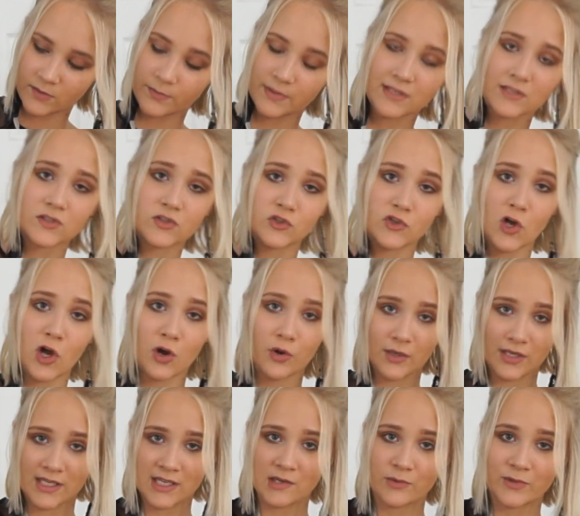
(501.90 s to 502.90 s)
would be
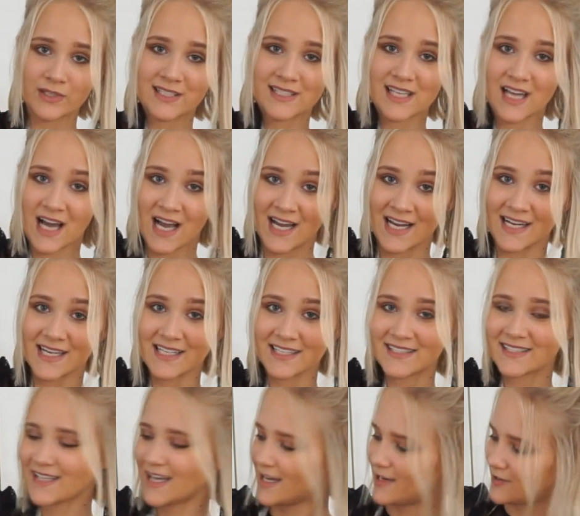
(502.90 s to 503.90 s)
so cute with
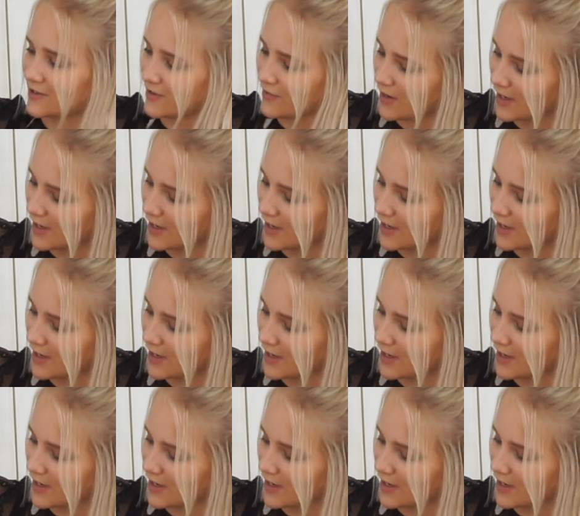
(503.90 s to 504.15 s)
tights. I don't know.